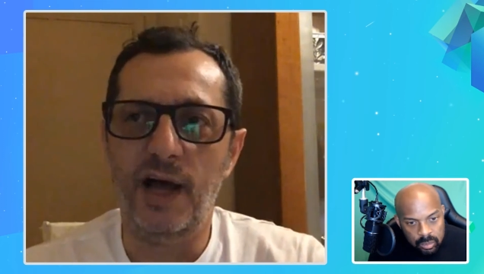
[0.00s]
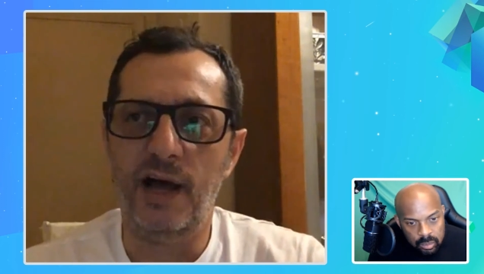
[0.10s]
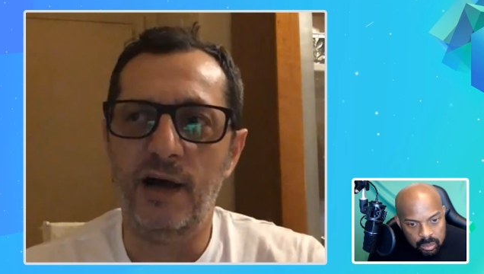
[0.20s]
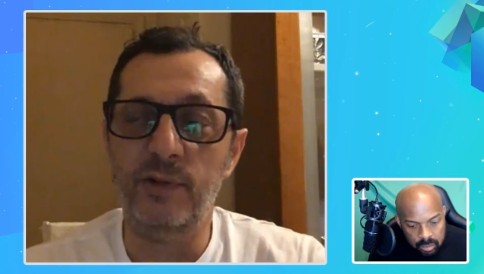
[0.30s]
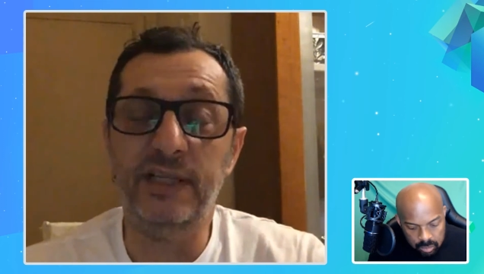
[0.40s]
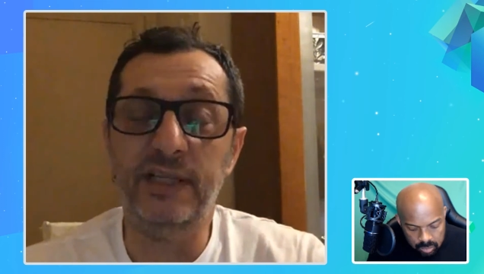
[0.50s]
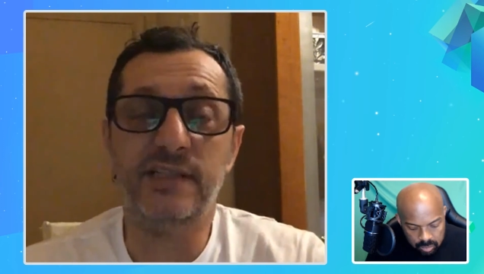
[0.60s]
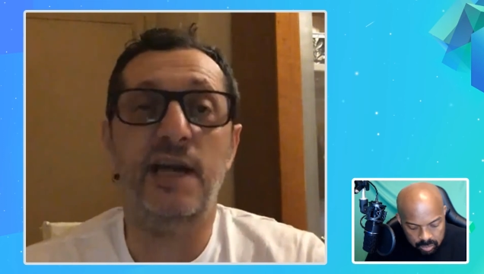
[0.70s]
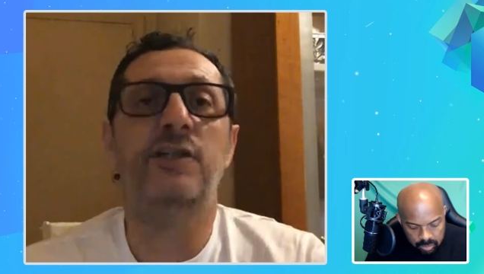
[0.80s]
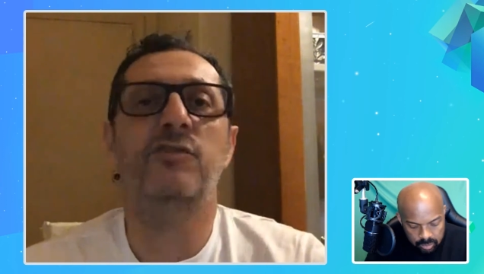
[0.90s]
Speaker 1: Uh, we
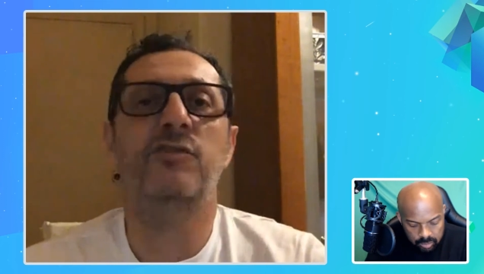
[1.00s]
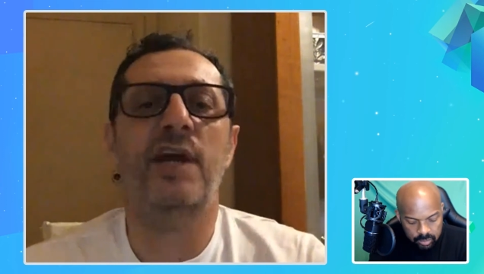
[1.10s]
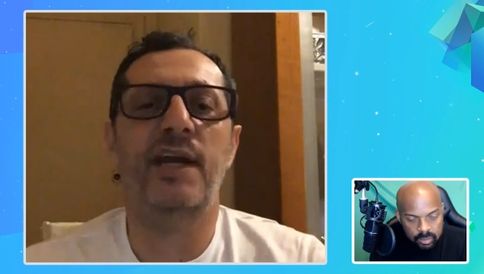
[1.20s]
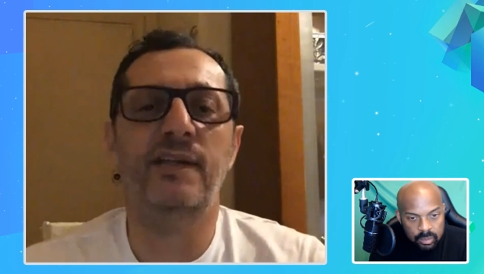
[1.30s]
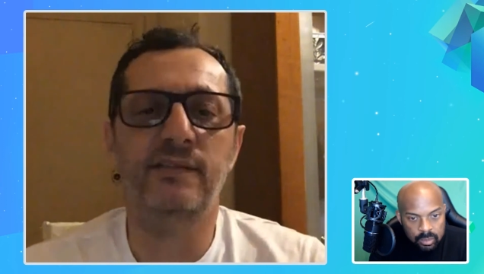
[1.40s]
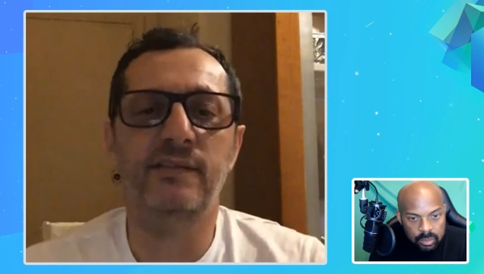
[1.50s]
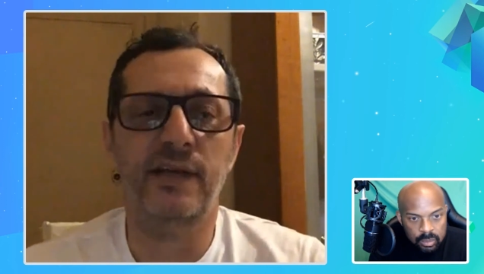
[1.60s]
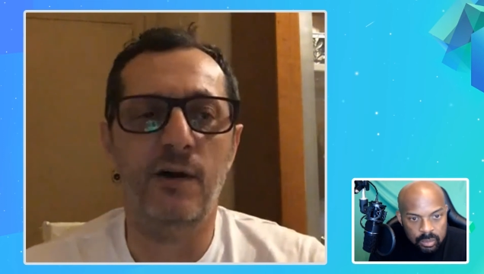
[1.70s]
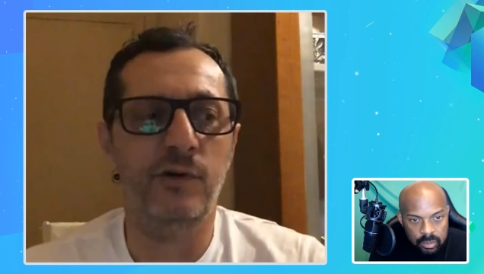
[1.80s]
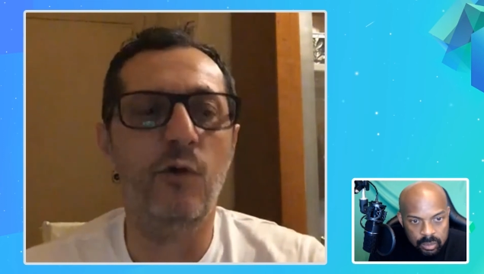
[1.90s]
decided to create
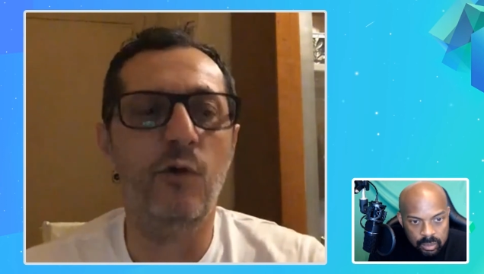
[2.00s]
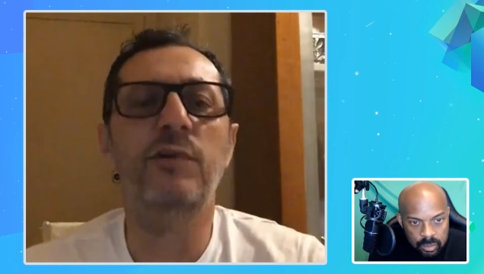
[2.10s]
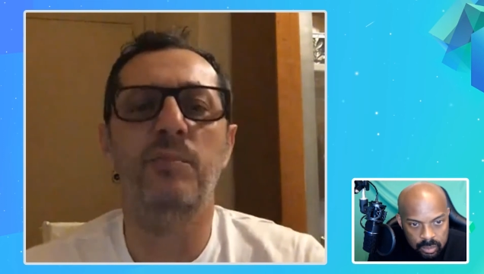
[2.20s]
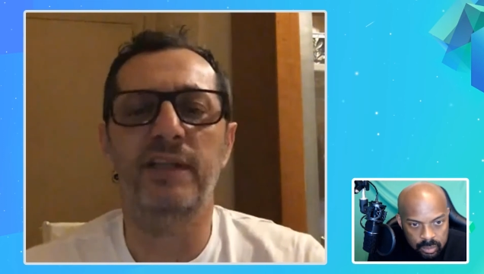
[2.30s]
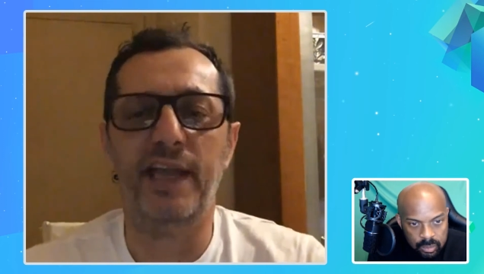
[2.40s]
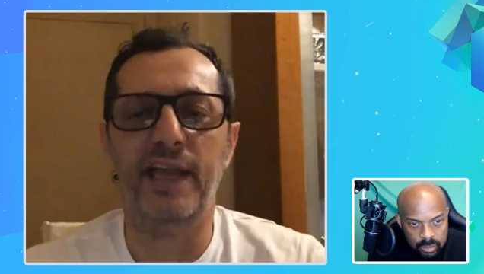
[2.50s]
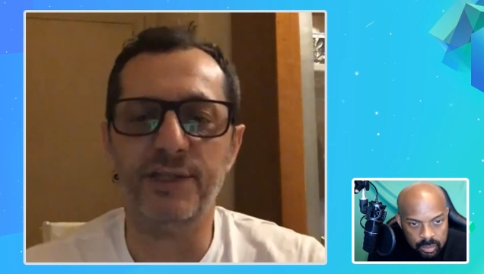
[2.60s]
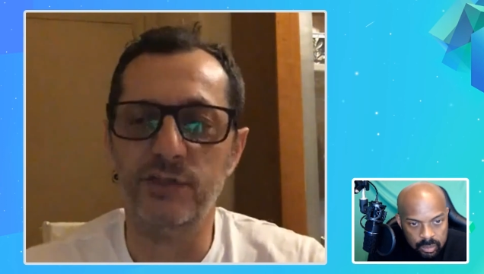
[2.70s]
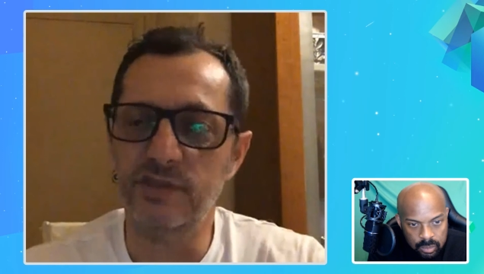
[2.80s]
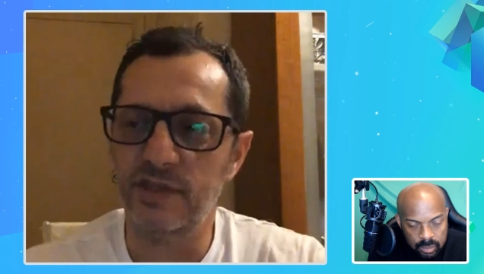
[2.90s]
our own
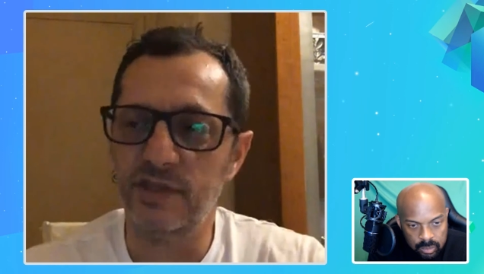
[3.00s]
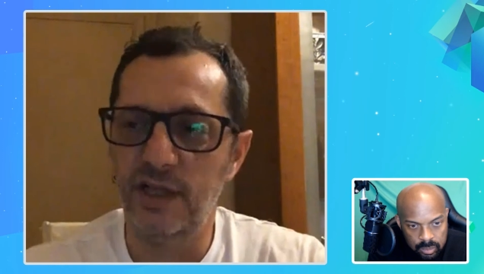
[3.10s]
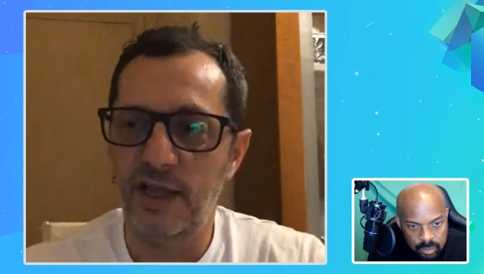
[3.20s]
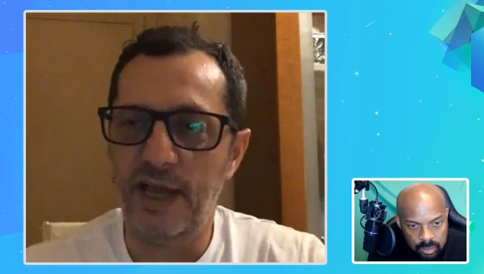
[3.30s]
applications